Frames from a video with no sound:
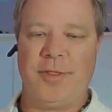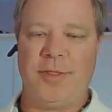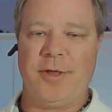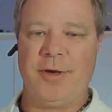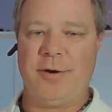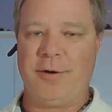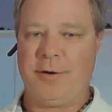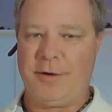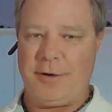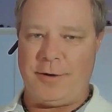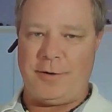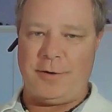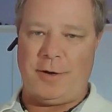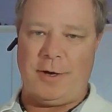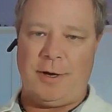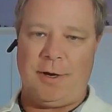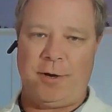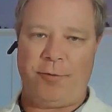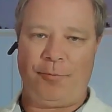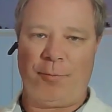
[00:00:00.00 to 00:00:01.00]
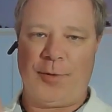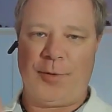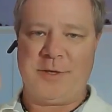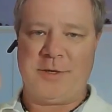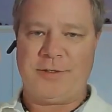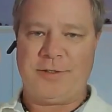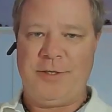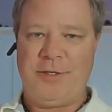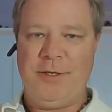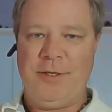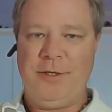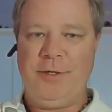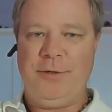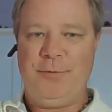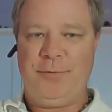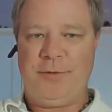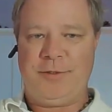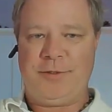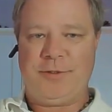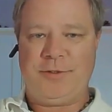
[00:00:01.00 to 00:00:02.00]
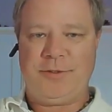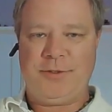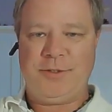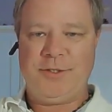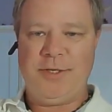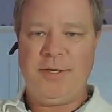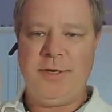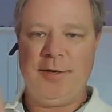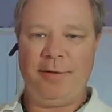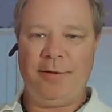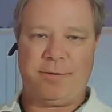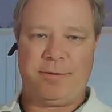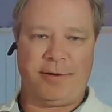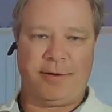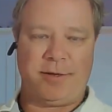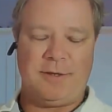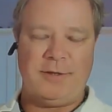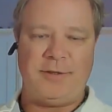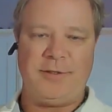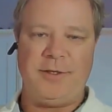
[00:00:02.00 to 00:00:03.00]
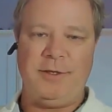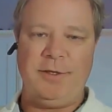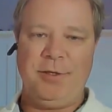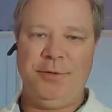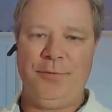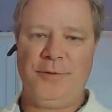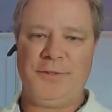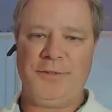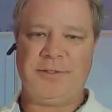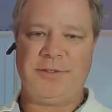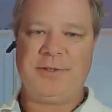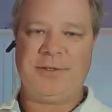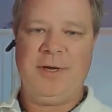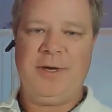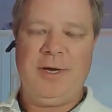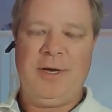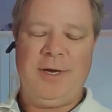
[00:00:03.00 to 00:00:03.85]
They are a continuous sheath, a continuous